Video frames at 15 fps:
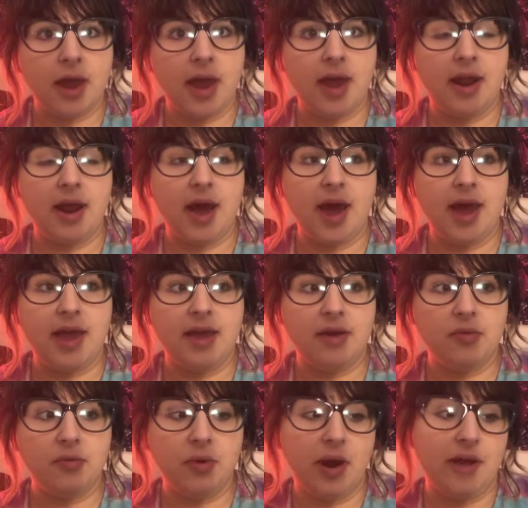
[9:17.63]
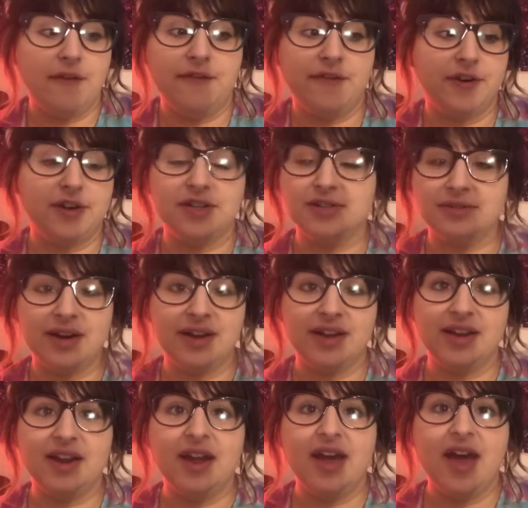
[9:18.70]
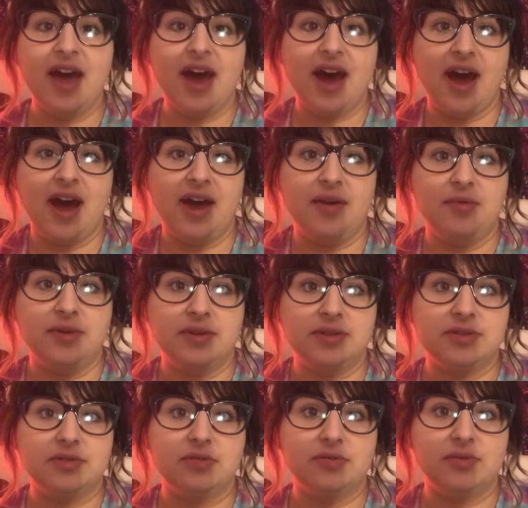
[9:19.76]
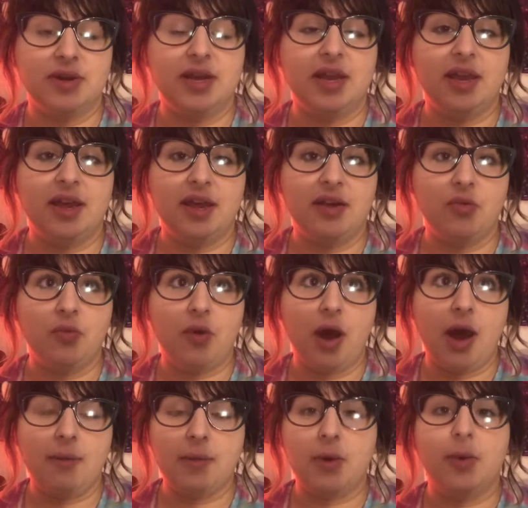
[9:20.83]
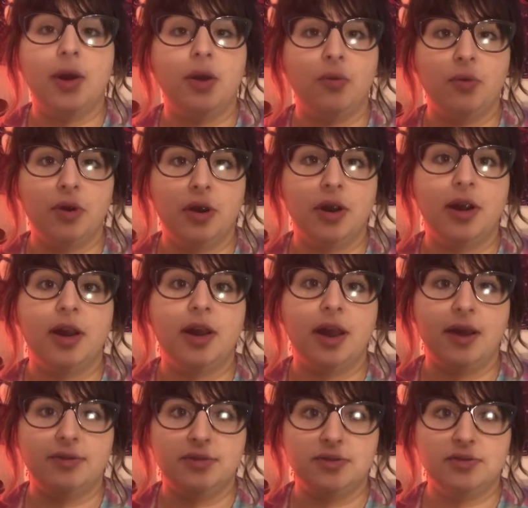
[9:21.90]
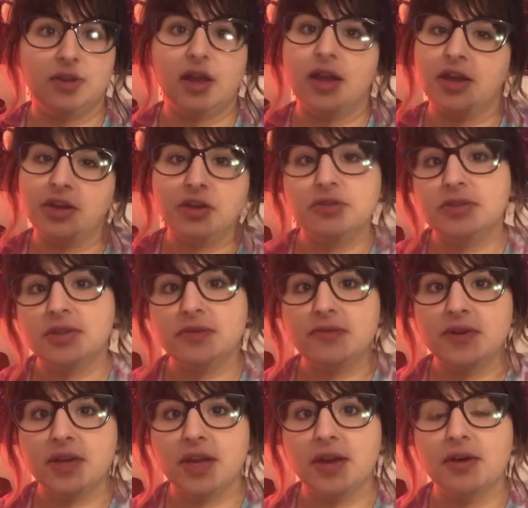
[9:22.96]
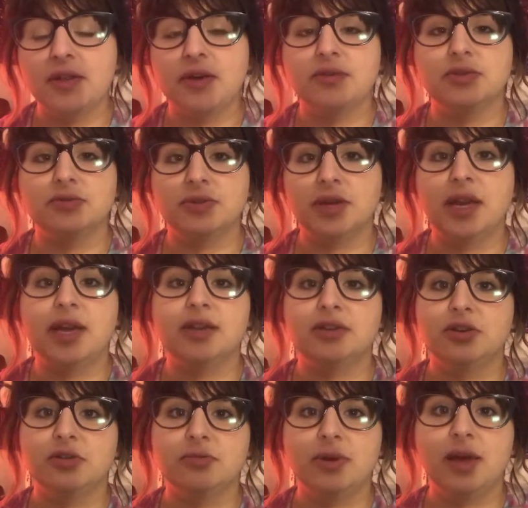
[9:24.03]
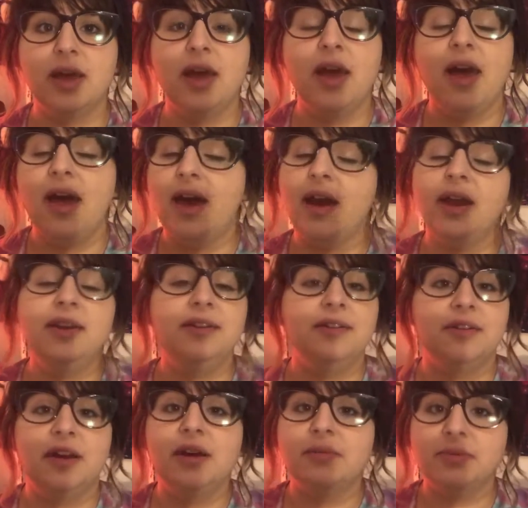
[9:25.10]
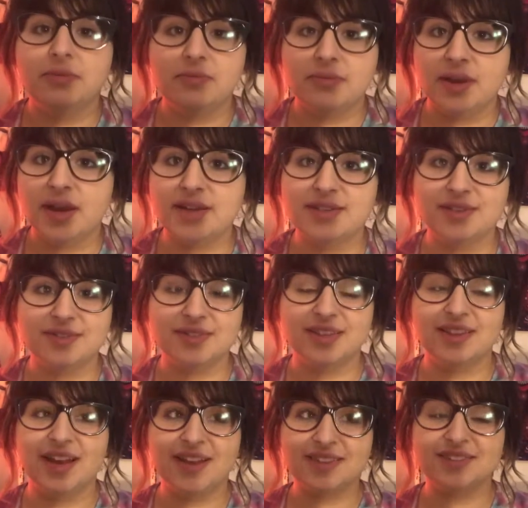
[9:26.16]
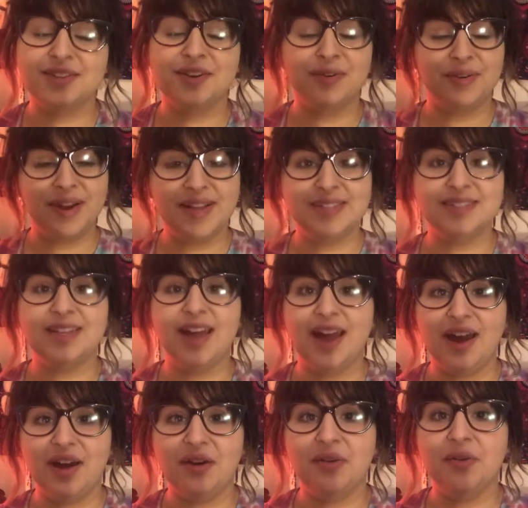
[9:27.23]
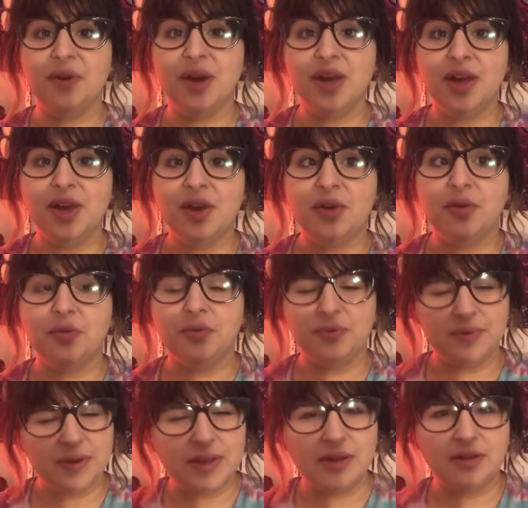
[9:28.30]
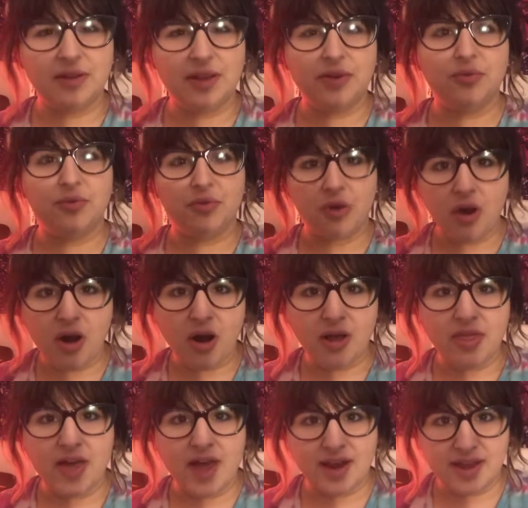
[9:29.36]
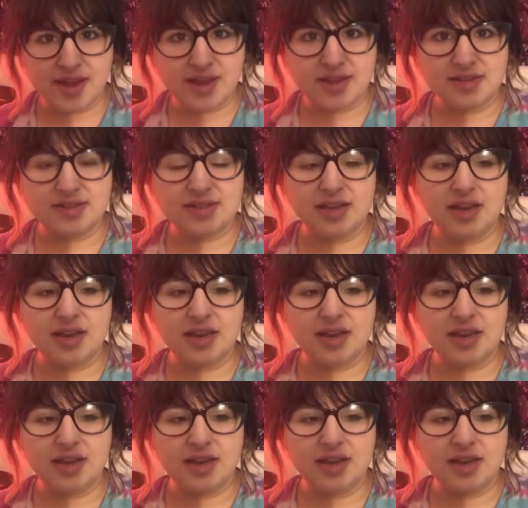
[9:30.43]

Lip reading: And when I first read it, I was reading it on my way to work. I was using like a YouTube video that was reading it to me, and I teared up because I was like, that's crazy how real and raw that is.